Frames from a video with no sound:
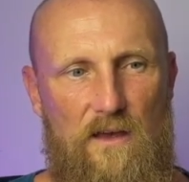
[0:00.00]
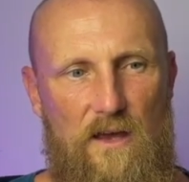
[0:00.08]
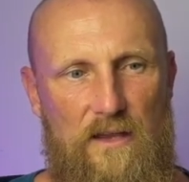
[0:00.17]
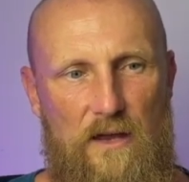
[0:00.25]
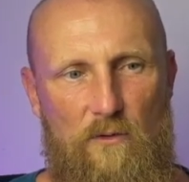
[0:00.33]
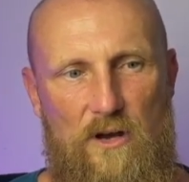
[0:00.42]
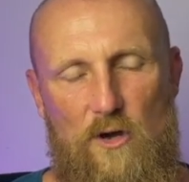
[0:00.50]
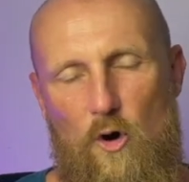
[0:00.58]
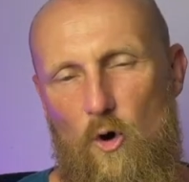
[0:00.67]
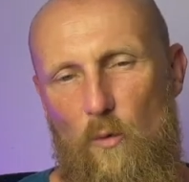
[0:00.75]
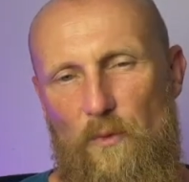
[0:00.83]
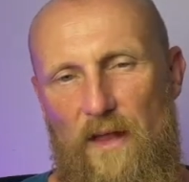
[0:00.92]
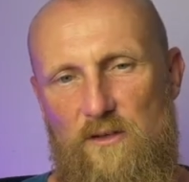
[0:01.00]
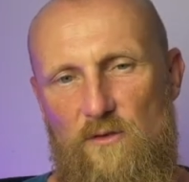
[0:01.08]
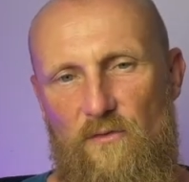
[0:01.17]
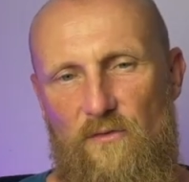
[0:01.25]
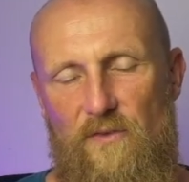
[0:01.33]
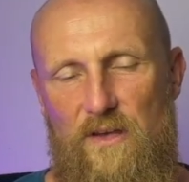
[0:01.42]
and I really hope that you
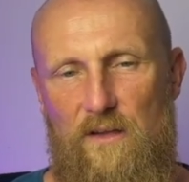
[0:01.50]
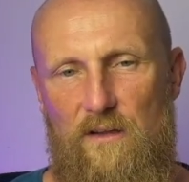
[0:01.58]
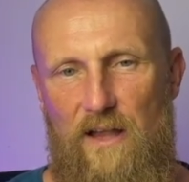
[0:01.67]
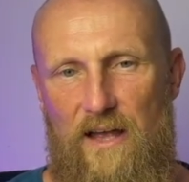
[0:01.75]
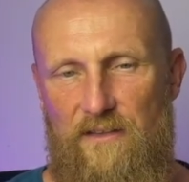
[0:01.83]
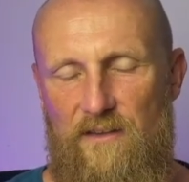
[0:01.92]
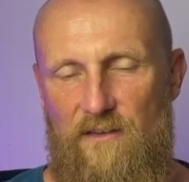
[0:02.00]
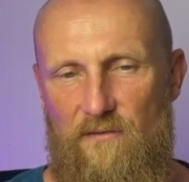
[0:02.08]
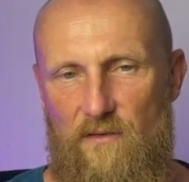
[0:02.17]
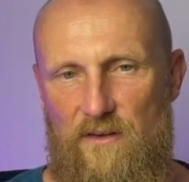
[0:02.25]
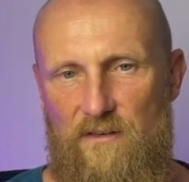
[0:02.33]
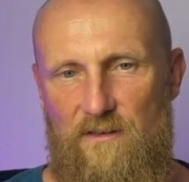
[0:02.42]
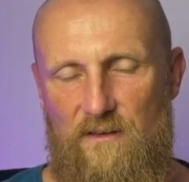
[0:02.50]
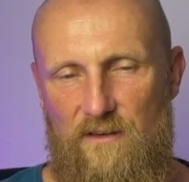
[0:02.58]
feel a difference.